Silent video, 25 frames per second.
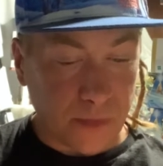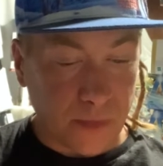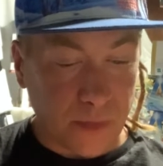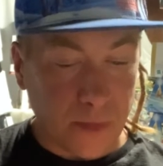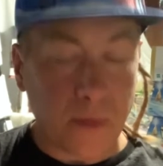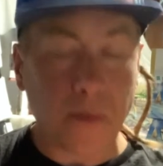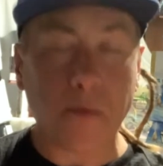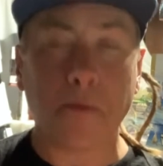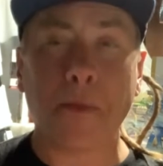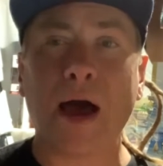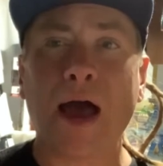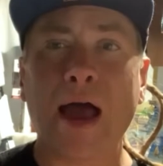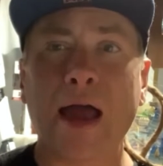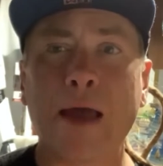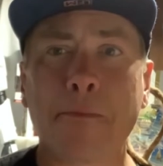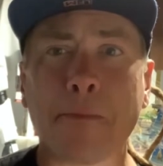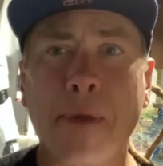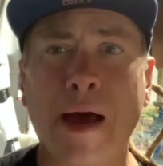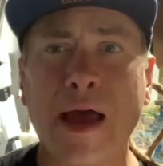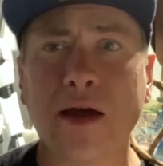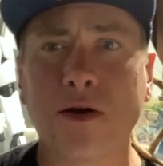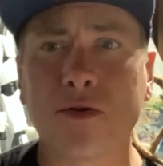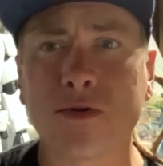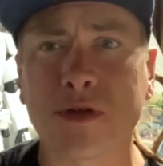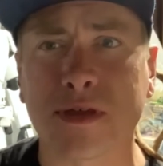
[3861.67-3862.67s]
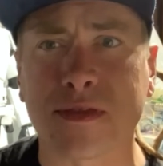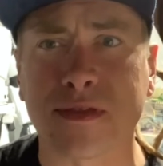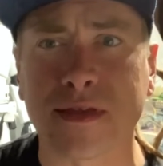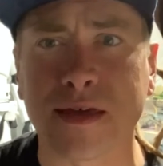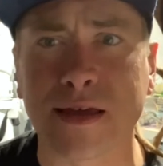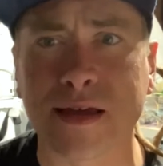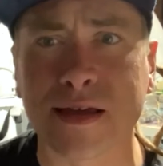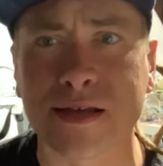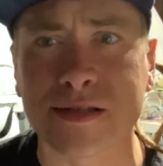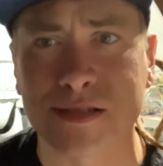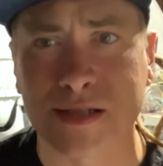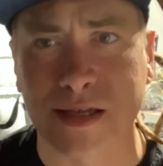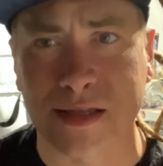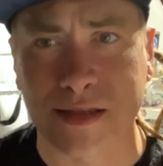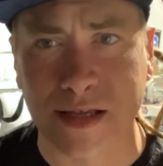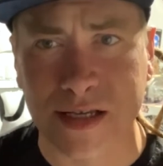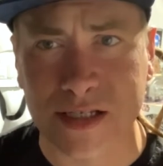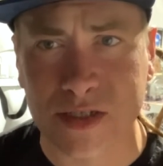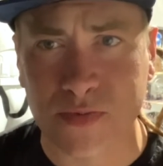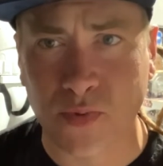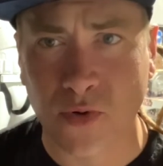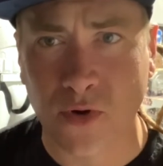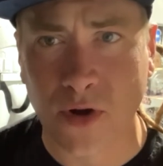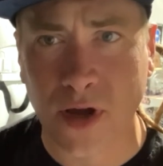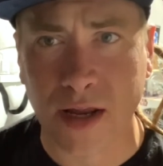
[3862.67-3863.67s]
My only thing is at this
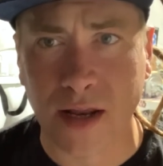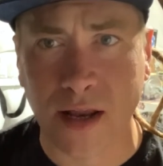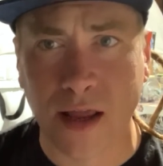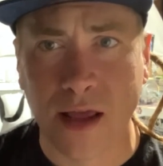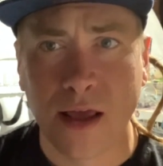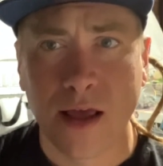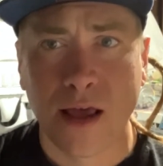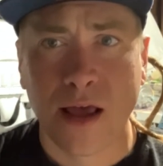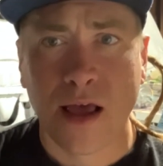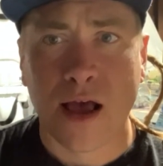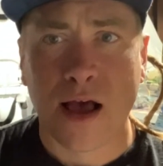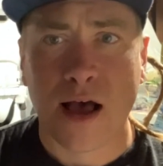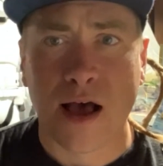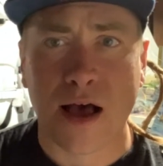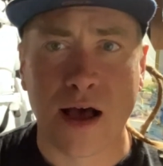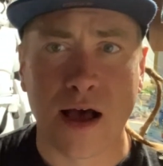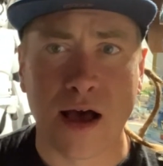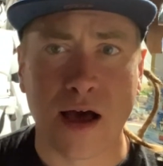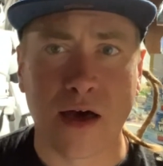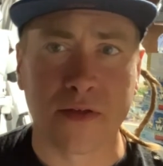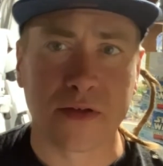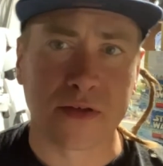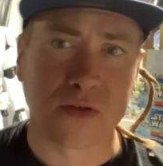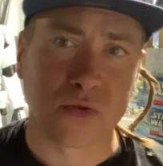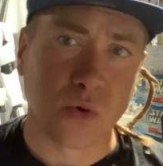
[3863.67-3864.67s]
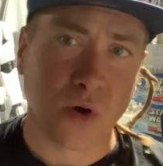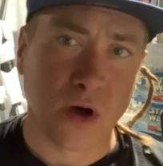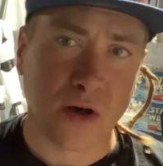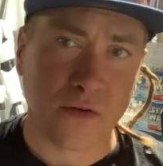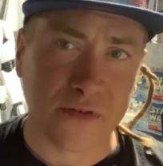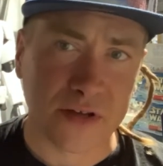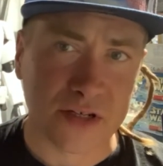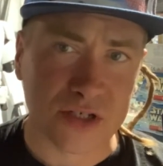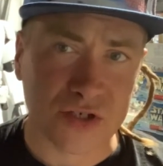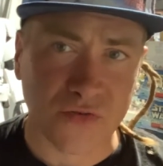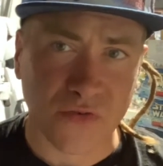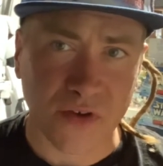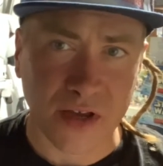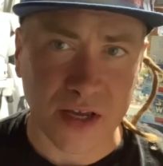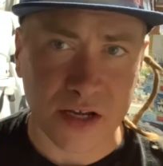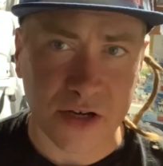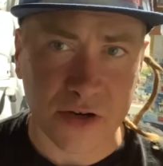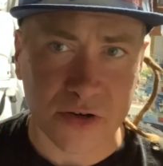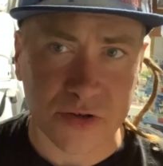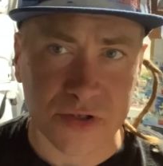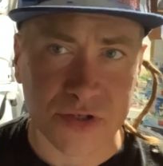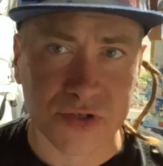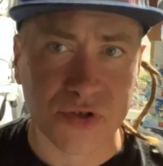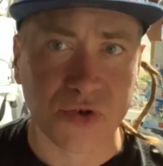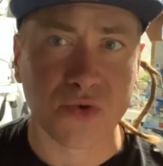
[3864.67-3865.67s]
point, the 12-inch
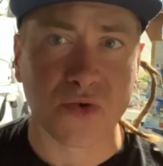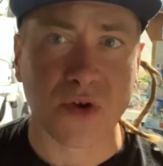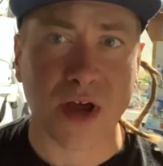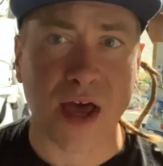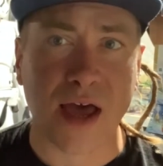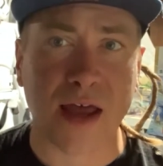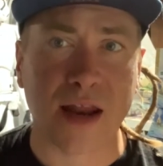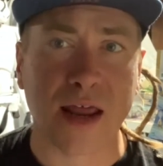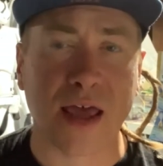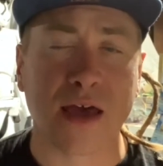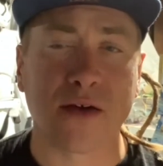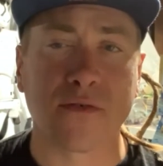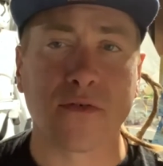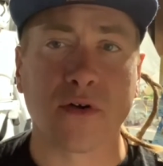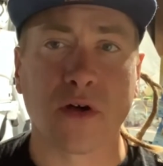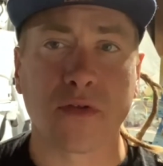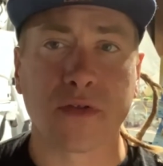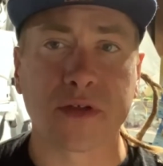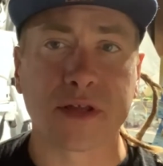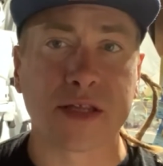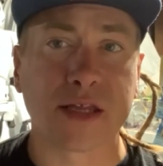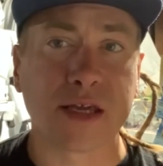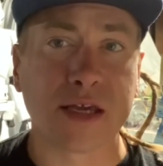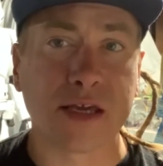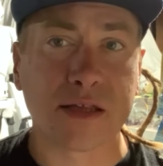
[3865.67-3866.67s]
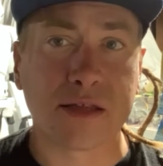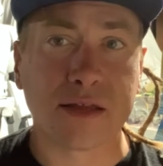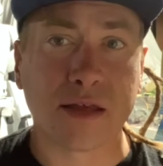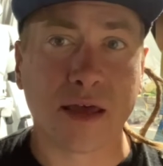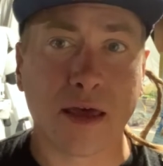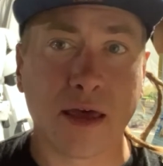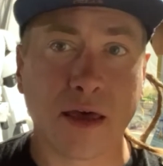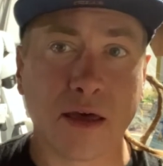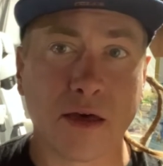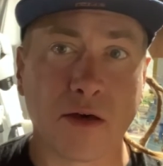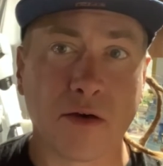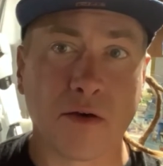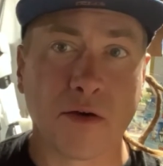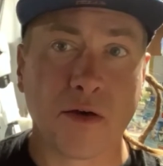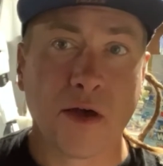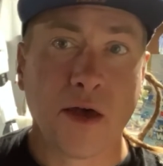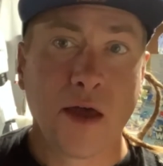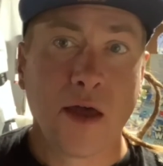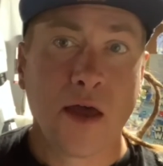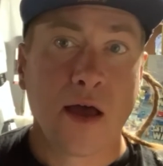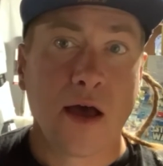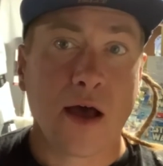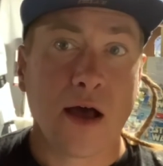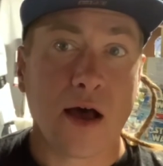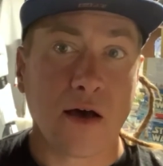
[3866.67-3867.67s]
figures do not have all the detail
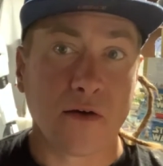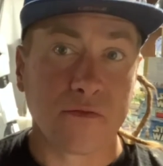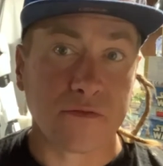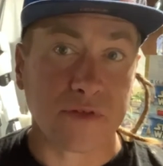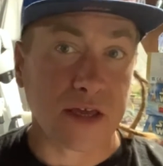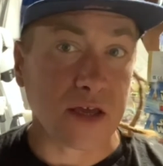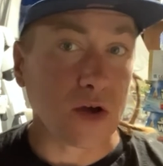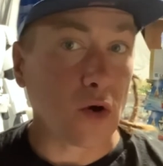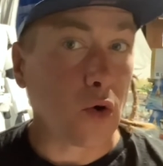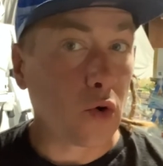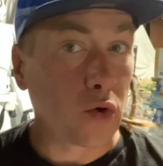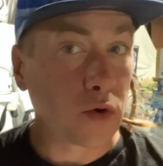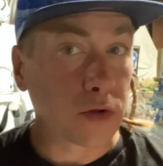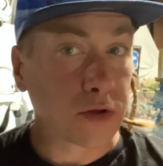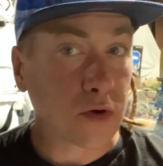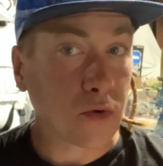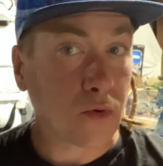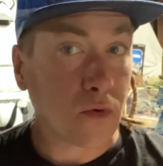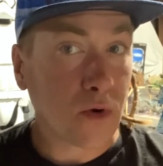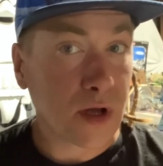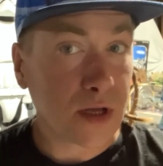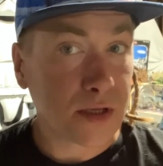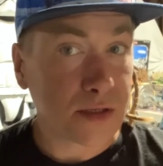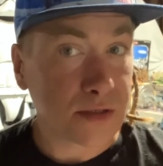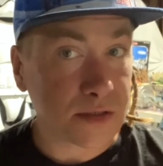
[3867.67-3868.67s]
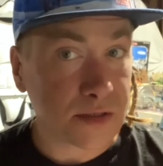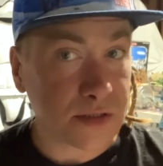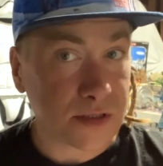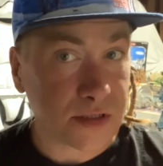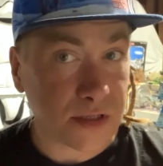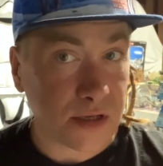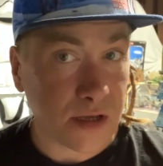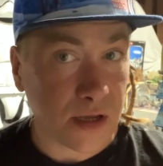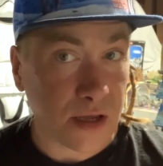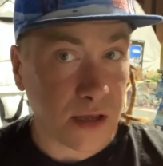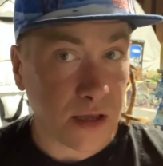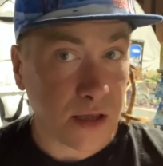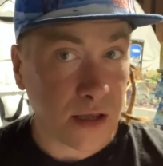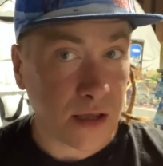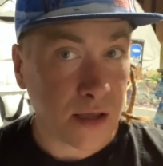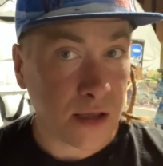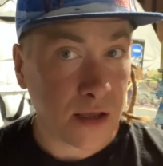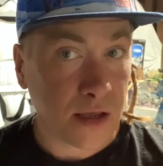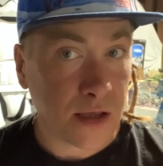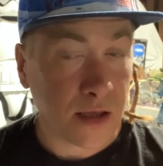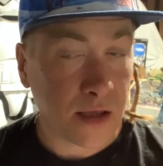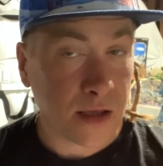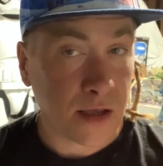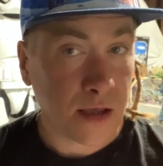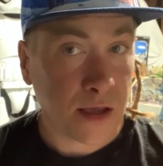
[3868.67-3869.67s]
of the older ones.
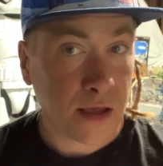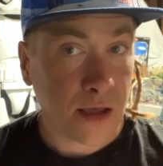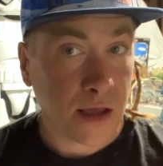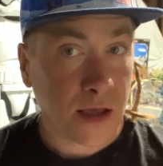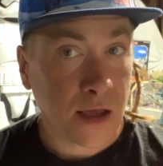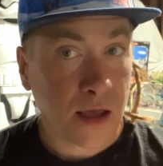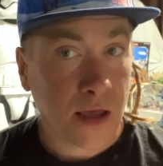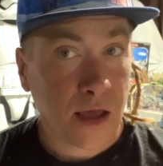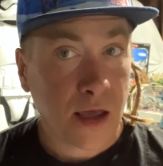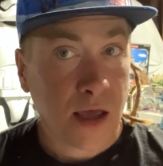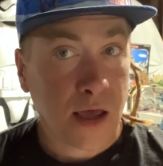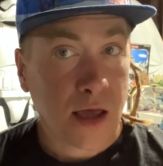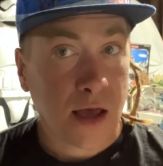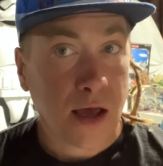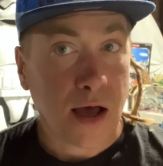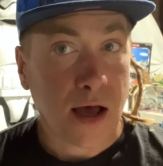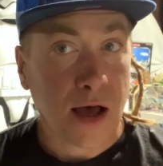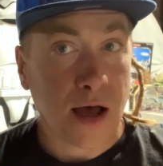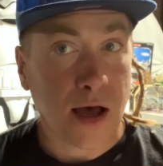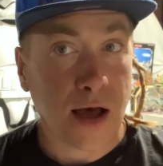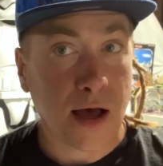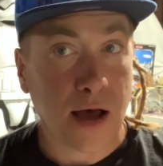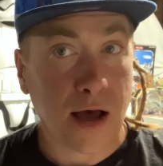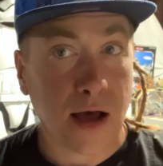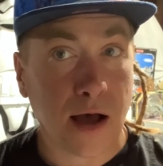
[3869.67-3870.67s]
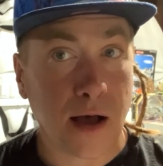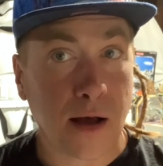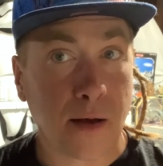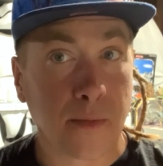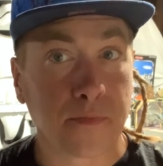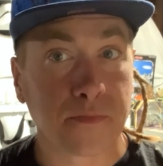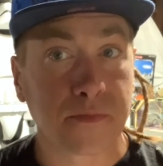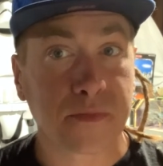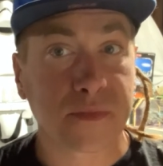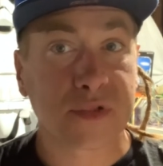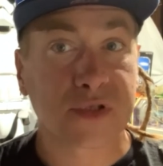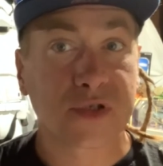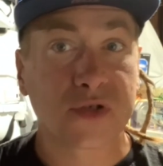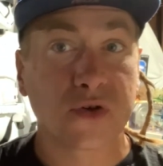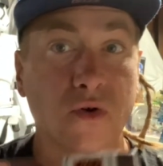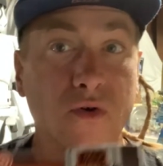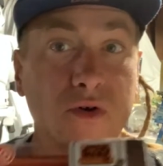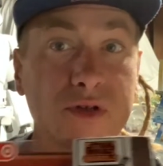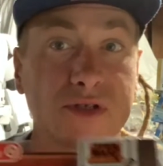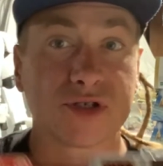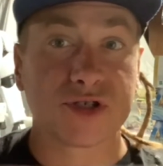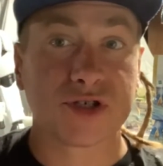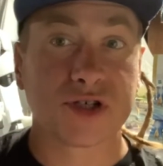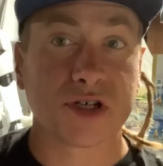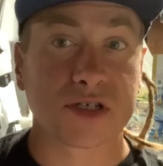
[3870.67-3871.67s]
So
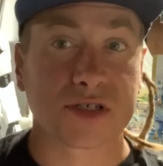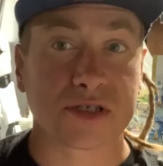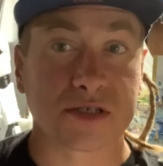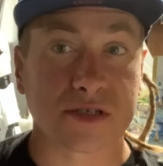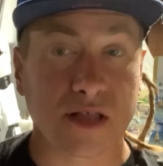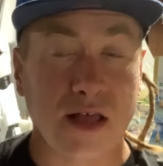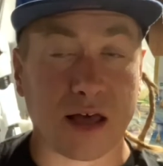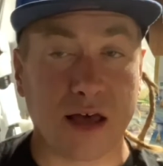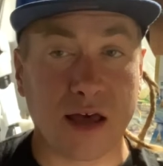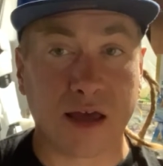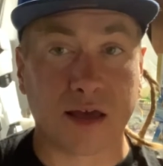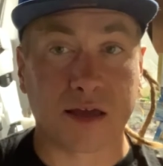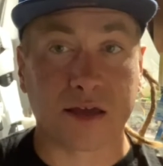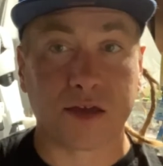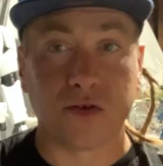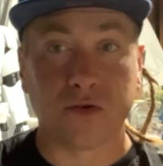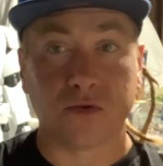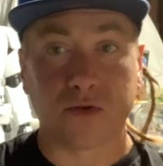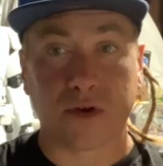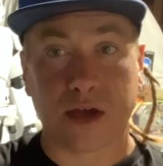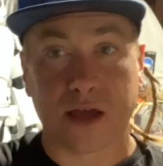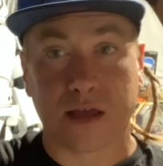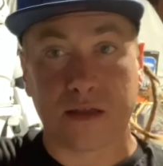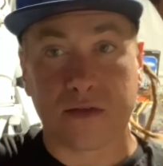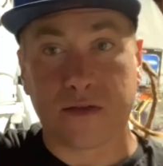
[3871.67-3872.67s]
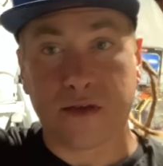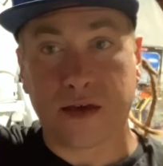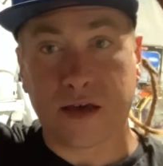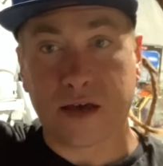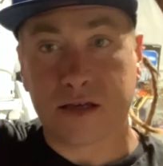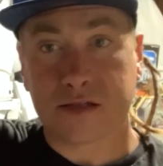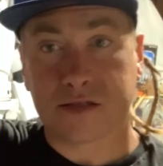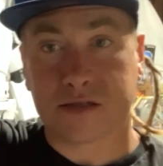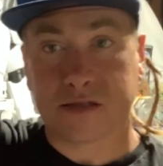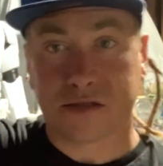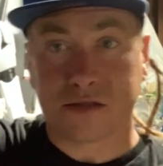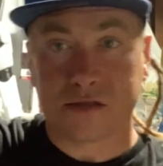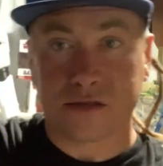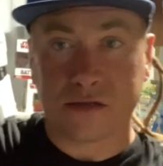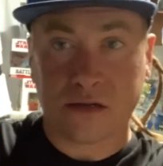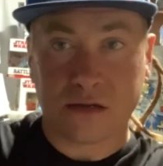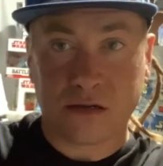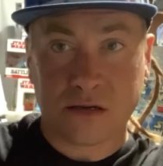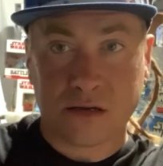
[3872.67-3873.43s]
it's just like you get this,